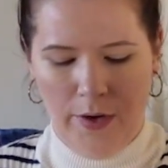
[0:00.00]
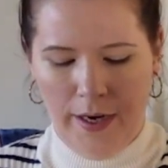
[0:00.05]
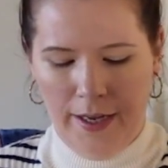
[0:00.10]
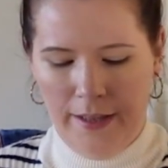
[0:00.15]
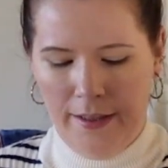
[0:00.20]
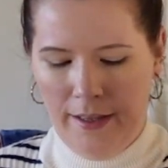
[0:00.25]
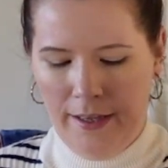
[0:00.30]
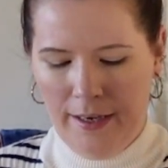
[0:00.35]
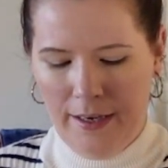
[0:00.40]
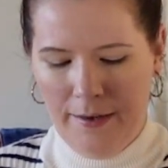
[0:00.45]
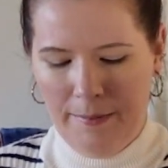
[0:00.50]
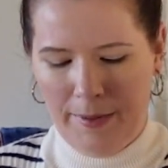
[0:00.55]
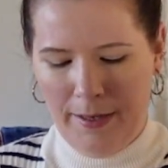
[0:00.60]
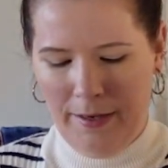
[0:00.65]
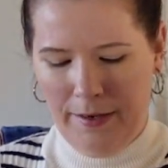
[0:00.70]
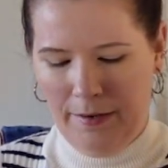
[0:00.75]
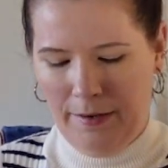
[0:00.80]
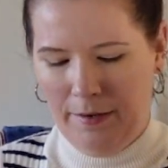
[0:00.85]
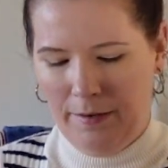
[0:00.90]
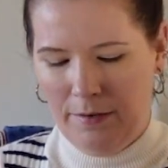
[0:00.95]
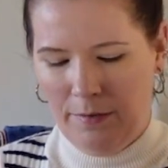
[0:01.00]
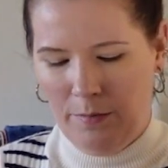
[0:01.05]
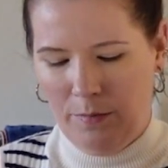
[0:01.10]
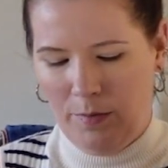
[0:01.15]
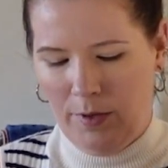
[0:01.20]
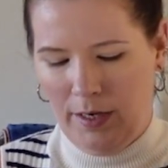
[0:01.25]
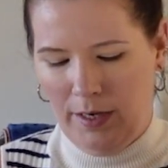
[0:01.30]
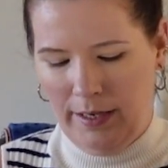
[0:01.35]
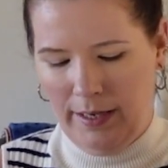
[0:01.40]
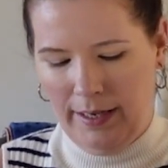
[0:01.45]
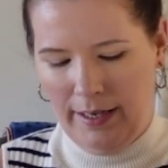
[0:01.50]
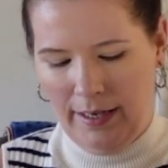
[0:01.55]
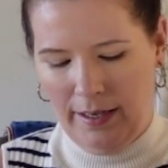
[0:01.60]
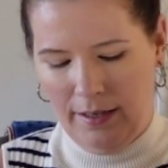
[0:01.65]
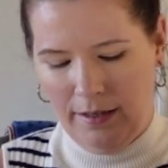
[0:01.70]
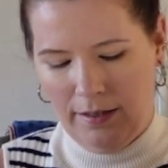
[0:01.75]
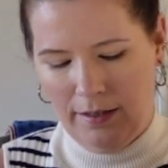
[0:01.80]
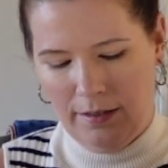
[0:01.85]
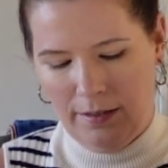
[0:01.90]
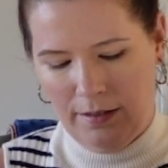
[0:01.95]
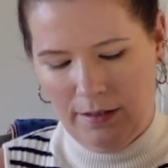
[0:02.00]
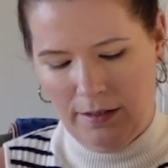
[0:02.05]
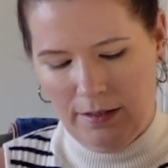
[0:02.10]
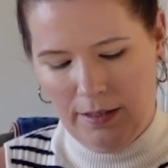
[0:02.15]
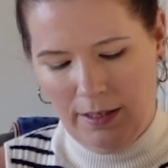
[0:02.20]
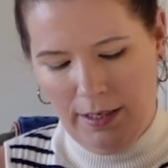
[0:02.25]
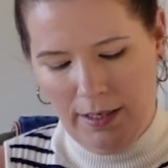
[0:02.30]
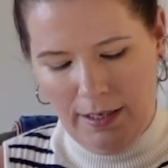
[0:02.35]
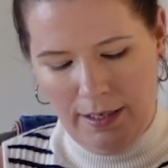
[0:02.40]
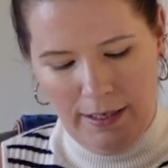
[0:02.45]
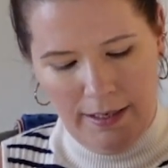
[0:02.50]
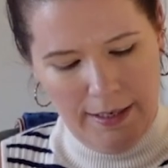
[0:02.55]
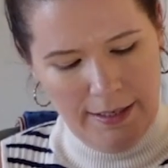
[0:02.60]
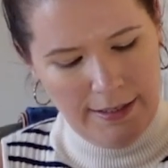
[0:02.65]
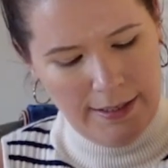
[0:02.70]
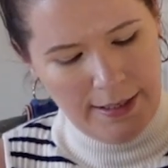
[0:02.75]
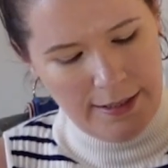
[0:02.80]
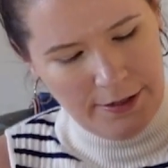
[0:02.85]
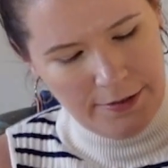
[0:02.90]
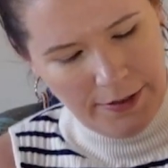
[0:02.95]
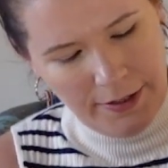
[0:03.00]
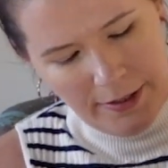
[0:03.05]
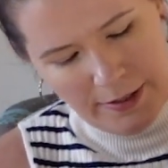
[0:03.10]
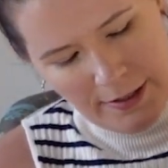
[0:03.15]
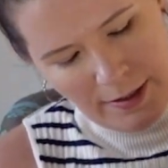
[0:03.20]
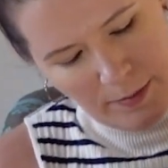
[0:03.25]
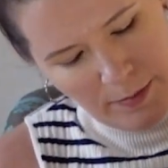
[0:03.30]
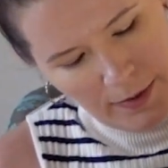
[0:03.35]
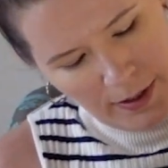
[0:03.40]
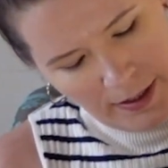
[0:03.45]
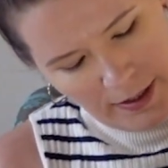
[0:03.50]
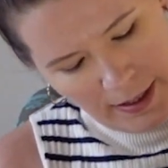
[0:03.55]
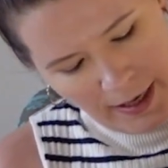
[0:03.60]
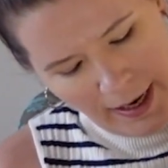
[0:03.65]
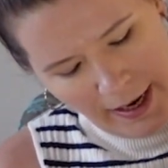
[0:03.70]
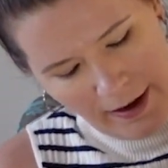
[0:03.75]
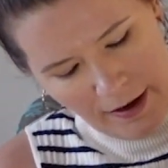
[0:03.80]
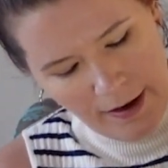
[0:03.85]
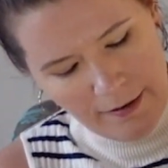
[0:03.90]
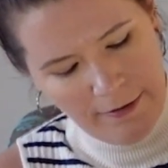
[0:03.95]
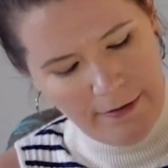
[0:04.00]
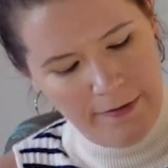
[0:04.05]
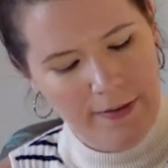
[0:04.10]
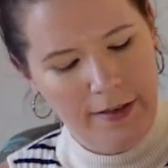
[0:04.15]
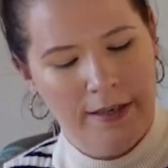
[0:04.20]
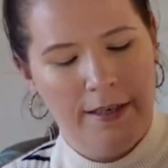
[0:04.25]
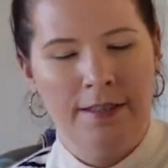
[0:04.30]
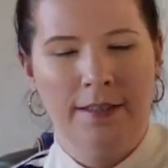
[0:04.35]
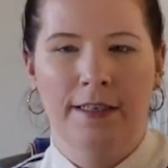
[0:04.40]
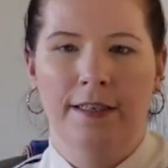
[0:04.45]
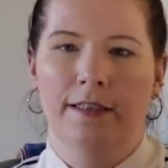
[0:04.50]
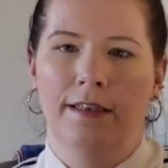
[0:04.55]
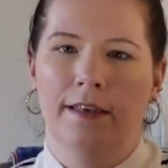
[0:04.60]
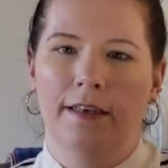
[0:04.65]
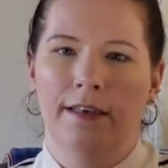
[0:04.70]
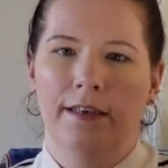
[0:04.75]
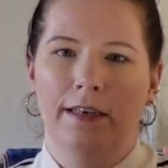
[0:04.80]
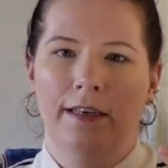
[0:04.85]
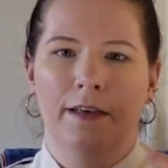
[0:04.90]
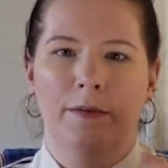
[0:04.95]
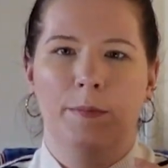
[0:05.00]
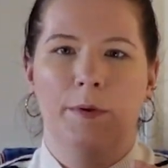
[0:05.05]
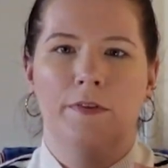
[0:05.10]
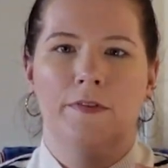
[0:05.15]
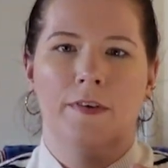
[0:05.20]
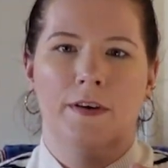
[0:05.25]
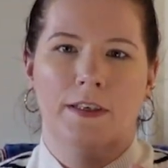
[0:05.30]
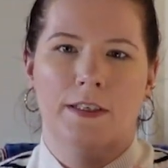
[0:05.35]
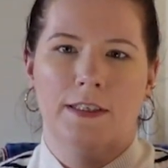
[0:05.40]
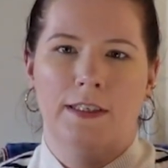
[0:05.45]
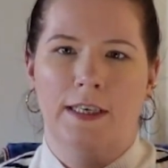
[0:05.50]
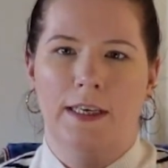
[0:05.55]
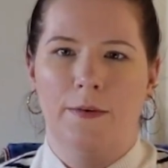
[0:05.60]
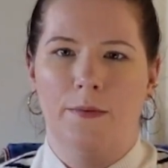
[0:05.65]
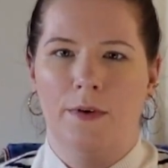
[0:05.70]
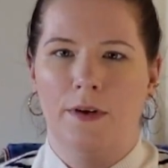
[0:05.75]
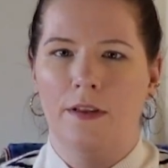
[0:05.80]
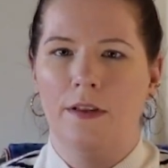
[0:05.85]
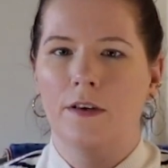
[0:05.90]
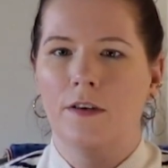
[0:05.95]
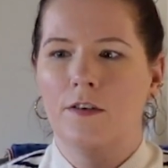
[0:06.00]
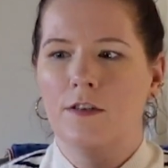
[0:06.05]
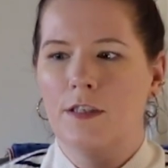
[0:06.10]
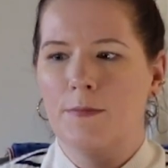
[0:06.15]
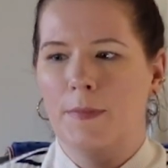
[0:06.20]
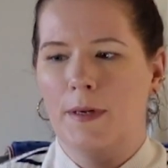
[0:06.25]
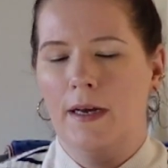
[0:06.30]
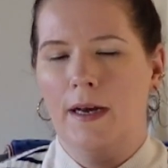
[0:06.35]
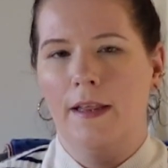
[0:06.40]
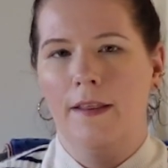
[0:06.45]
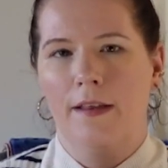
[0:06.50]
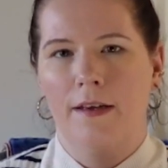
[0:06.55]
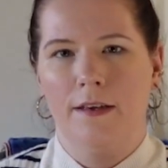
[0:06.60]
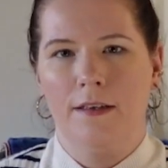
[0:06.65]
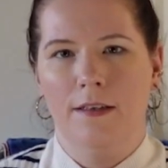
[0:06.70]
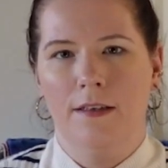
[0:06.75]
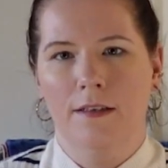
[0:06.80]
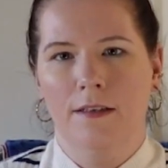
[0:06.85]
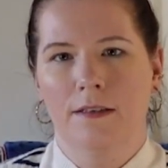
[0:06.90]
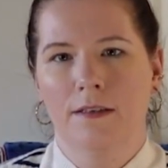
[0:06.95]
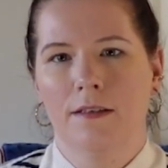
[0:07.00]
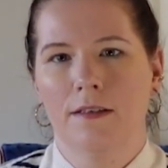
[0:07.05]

I think I might want to get a little accessory or something to hang off of it because I think it'd be fun to get one of those, but I think I'll